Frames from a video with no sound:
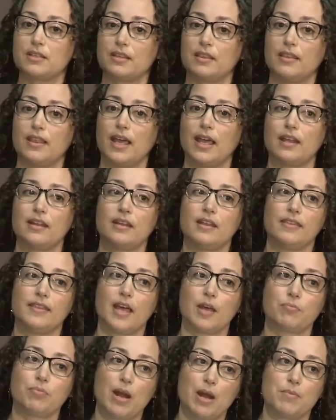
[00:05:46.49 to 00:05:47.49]

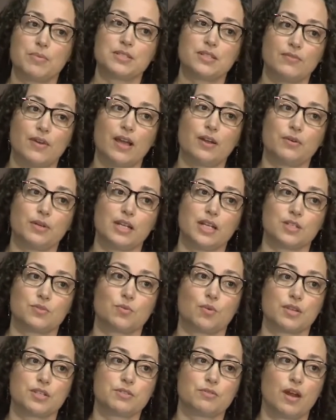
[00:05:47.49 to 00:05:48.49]
that promise of equity is
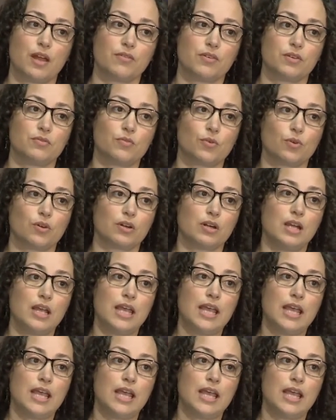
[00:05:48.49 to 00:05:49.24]
worth striving for,